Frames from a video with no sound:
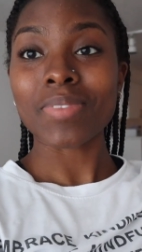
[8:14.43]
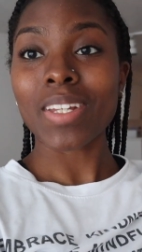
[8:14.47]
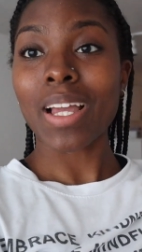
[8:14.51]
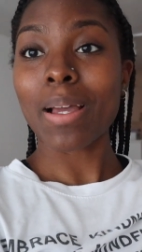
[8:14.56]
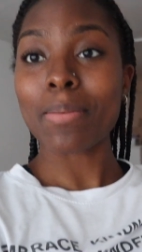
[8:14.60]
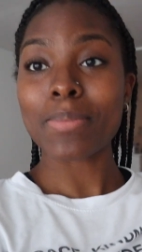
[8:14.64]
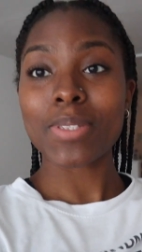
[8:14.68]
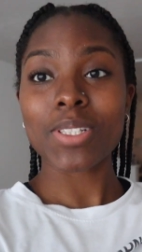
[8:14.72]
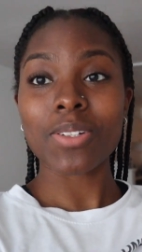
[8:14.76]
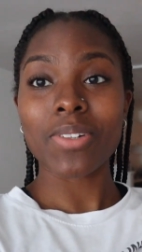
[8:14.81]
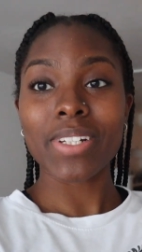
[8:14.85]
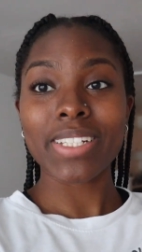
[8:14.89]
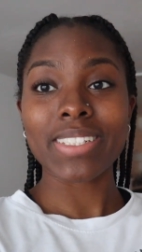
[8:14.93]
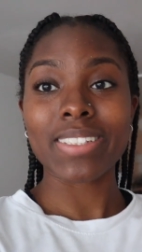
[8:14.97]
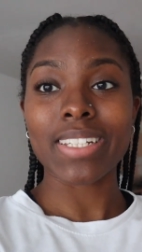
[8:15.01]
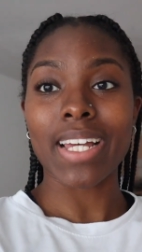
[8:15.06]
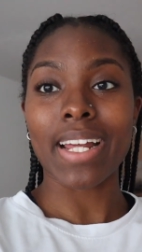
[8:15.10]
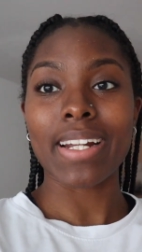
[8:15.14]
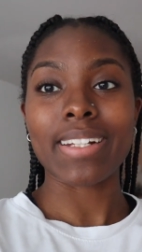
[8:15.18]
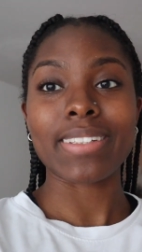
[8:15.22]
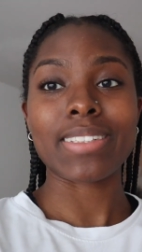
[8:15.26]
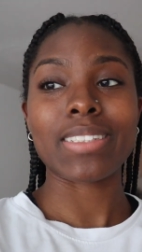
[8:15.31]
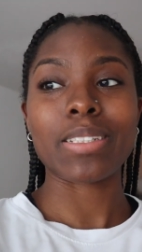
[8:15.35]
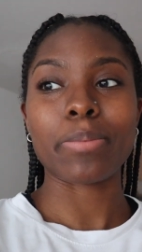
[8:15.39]
I'm so
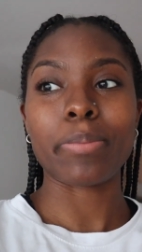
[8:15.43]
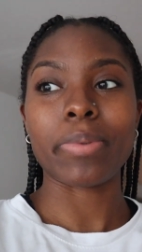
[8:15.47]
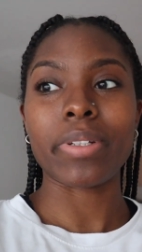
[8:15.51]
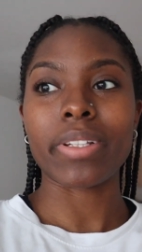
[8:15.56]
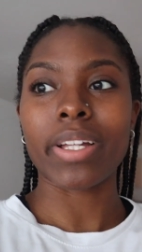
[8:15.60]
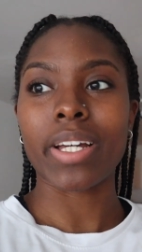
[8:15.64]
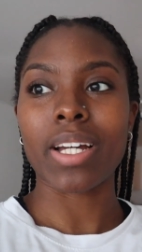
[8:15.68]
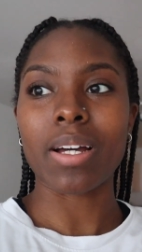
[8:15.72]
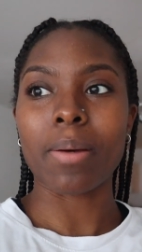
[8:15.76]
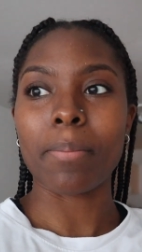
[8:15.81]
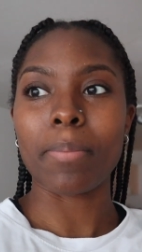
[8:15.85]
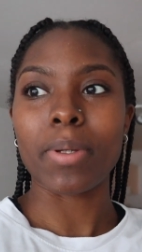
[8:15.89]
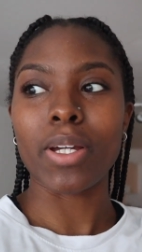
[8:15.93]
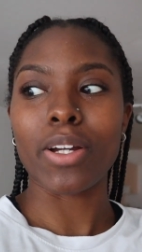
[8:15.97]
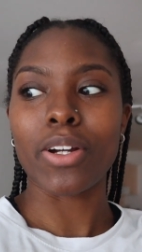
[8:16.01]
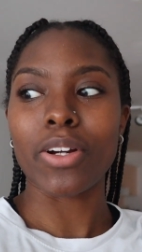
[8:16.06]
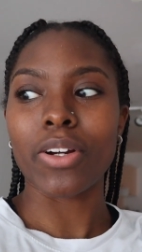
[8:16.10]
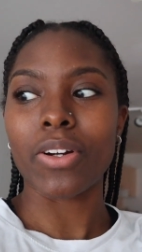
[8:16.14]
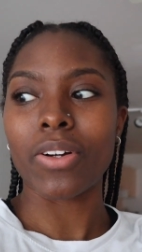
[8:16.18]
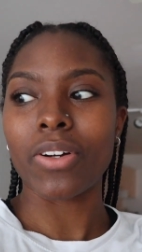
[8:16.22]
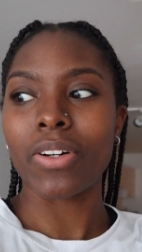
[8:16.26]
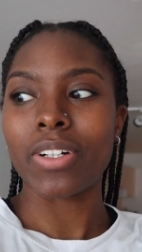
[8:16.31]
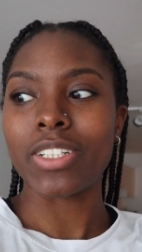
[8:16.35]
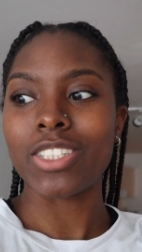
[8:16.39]
excited to be like a big
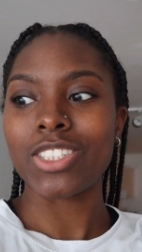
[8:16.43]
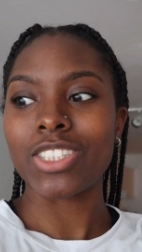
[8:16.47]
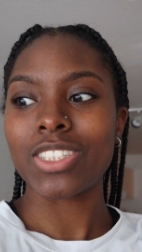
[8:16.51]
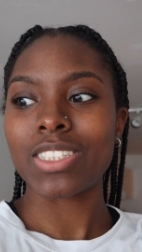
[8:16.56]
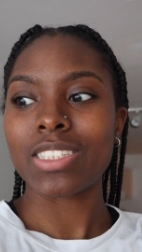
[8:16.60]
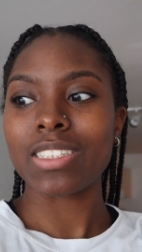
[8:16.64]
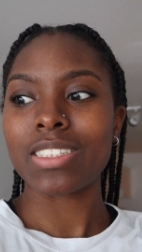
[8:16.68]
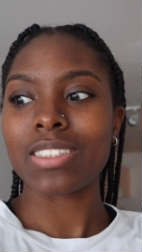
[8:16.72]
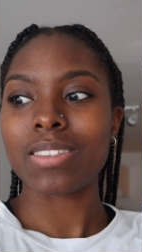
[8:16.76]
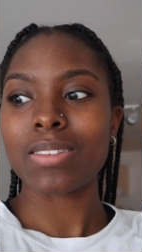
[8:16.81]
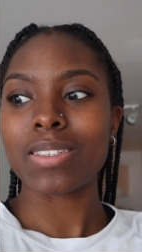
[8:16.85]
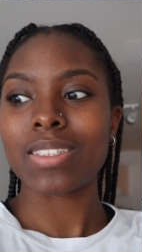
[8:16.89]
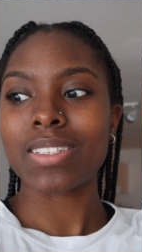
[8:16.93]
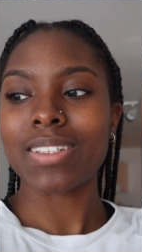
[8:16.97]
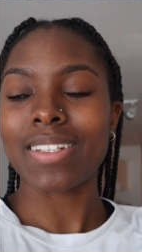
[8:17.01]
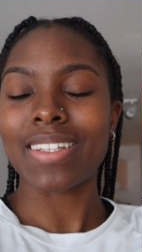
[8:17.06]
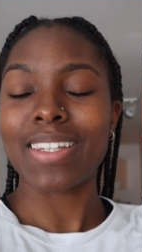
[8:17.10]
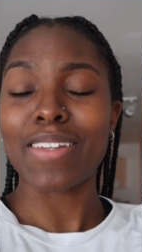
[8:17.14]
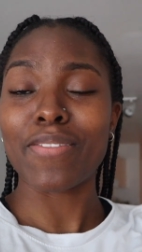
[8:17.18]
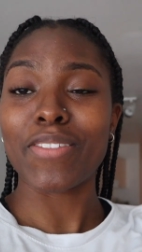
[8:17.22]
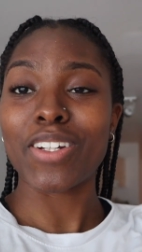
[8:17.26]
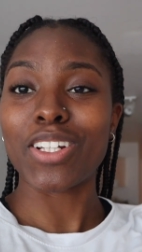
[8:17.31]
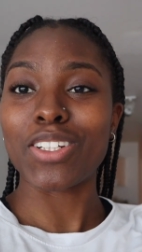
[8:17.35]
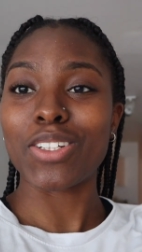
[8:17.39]
girl and just
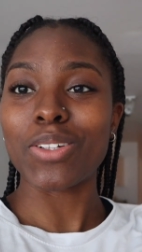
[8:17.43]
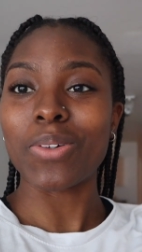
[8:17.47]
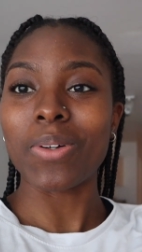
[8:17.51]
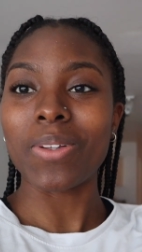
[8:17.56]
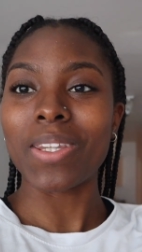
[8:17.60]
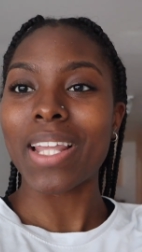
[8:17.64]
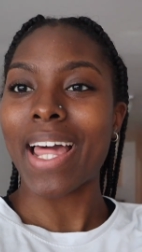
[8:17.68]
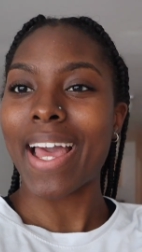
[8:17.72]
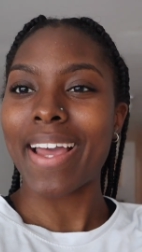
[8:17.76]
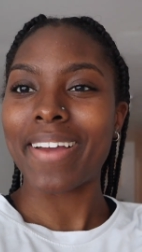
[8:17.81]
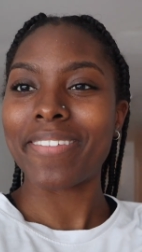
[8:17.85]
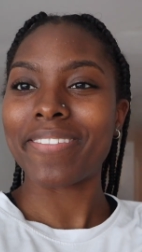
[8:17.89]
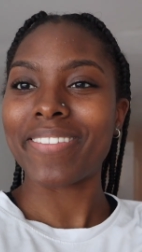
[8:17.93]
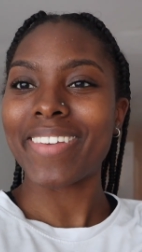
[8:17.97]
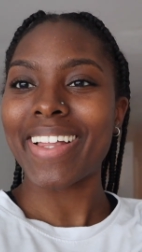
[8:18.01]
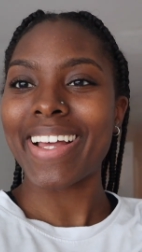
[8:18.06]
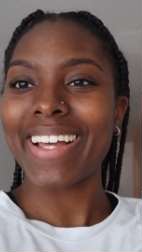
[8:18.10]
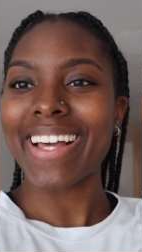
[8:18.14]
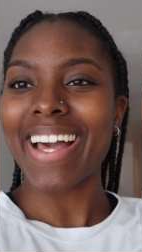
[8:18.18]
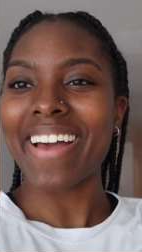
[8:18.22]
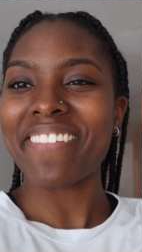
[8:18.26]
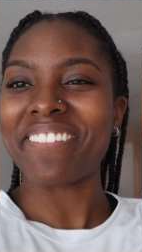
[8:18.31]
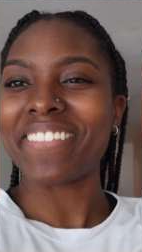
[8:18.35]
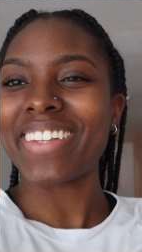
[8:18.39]
live an adult life.
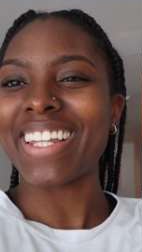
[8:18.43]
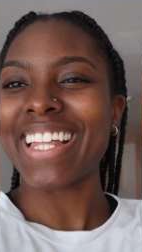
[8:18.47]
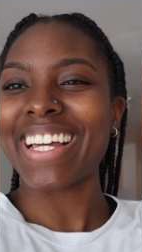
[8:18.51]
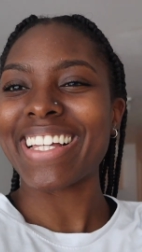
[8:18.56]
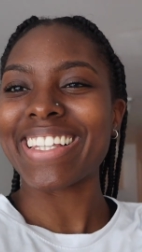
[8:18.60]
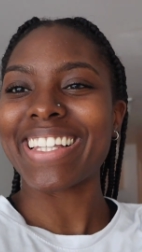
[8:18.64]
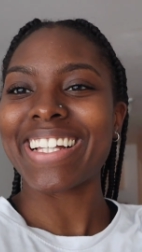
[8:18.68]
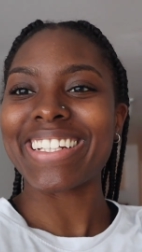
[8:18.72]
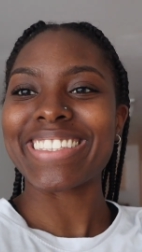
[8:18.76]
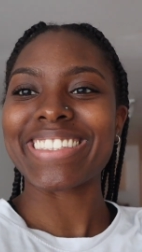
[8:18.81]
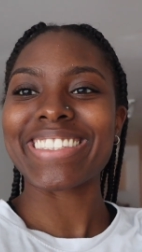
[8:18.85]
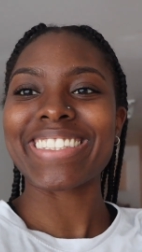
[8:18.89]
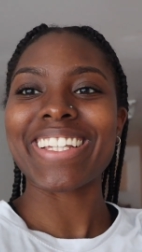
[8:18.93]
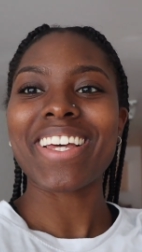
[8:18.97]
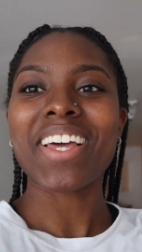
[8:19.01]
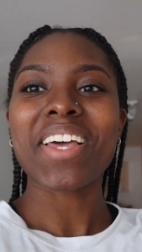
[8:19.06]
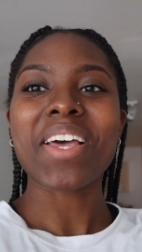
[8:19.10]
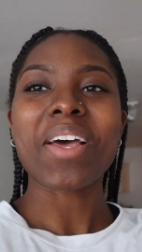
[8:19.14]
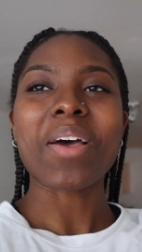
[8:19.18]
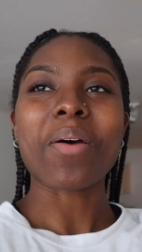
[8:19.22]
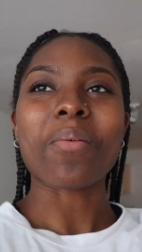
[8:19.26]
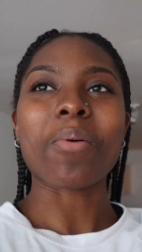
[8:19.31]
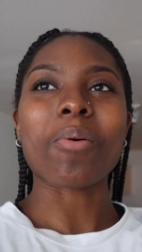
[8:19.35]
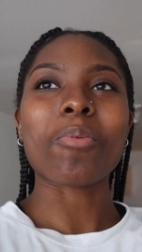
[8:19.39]
Like, I feel like that's
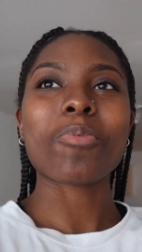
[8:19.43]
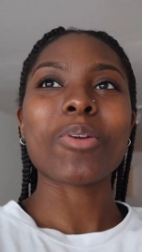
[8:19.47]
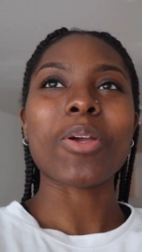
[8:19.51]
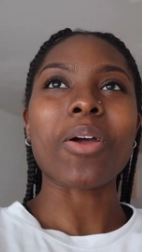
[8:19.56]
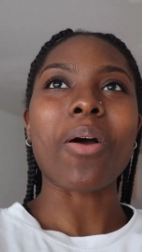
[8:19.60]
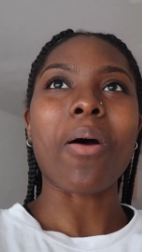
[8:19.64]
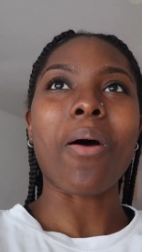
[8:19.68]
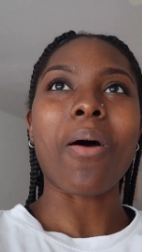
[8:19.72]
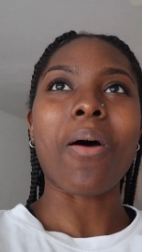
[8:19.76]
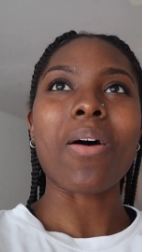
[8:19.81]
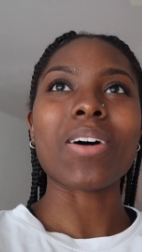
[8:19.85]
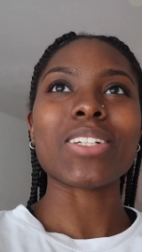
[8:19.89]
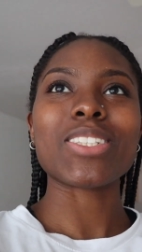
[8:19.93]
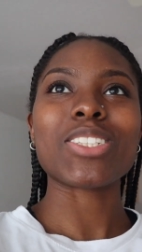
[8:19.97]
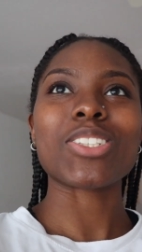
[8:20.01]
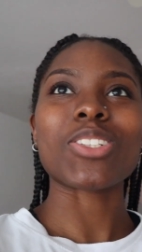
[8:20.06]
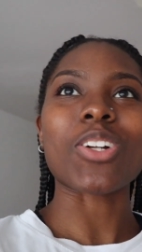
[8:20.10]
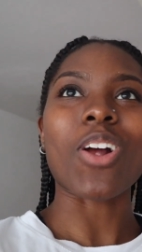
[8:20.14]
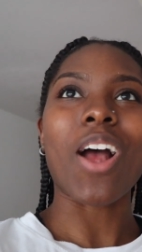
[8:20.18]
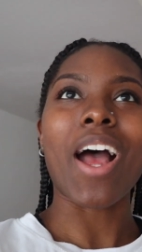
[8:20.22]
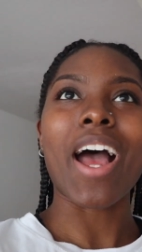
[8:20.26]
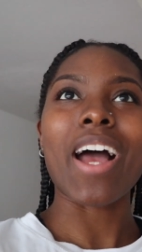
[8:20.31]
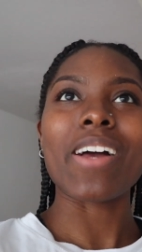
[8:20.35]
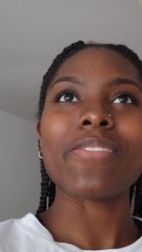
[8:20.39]
what we all
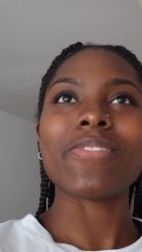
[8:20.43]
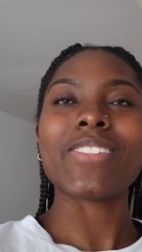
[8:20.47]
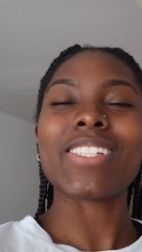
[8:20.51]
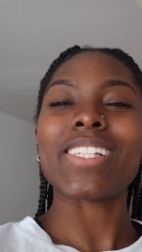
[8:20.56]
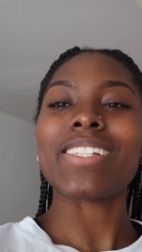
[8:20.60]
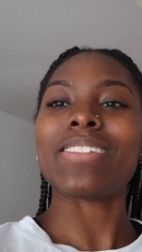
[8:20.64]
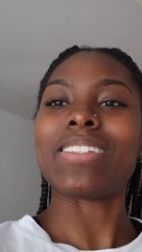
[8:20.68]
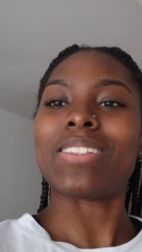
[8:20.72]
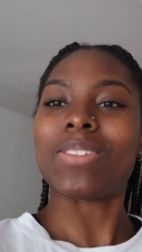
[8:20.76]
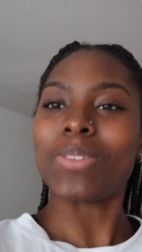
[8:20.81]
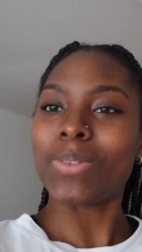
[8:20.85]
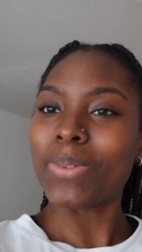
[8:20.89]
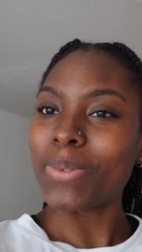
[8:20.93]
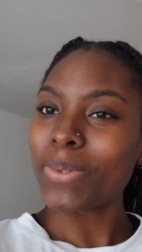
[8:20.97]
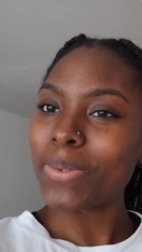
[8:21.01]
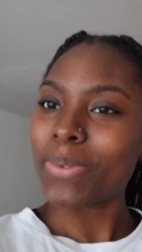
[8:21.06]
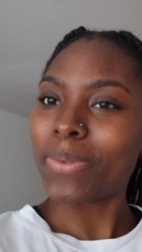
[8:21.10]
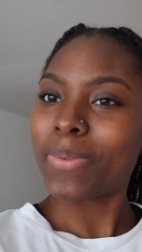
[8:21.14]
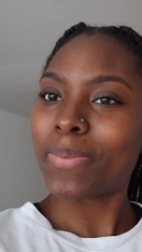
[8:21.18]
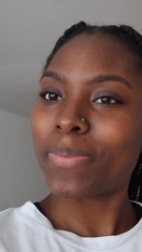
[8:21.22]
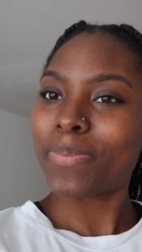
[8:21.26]
strive to do.